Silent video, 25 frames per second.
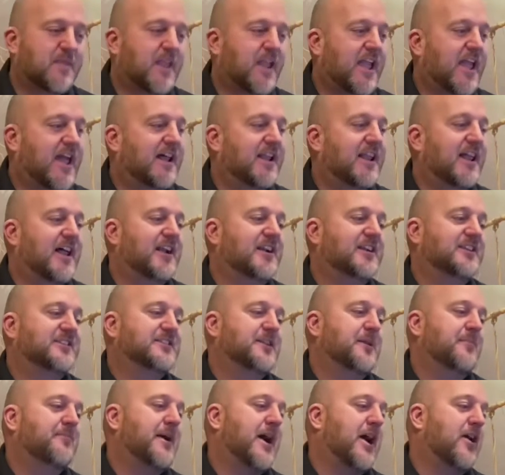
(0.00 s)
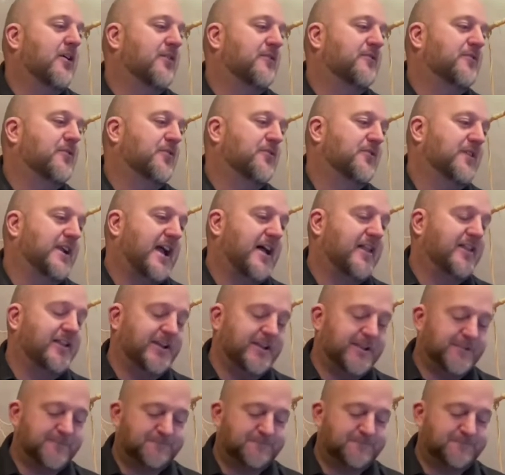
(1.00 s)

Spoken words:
And that is a powerful reality.